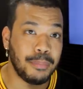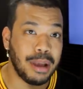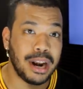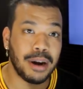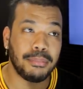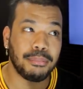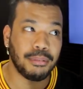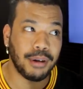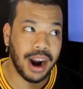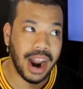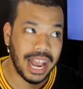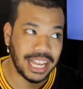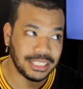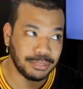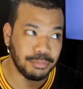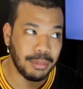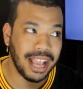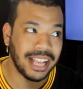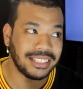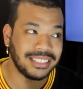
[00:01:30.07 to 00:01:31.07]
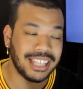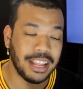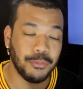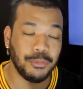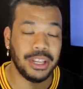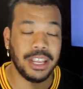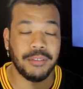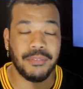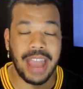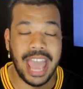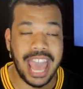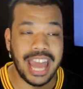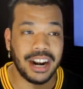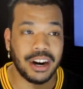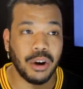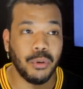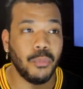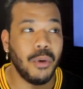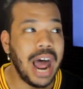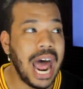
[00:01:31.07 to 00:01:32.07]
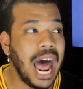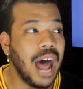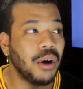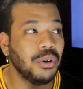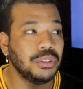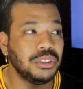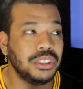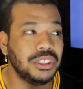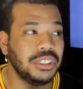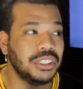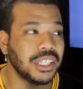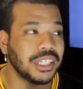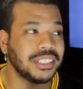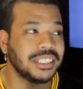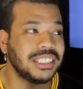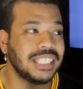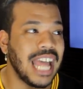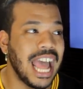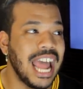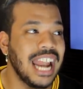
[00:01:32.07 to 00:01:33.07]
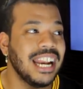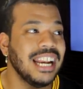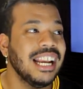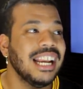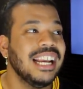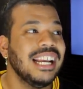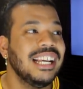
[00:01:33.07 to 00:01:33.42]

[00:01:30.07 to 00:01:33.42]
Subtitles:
better prospects that we have had in a while, just that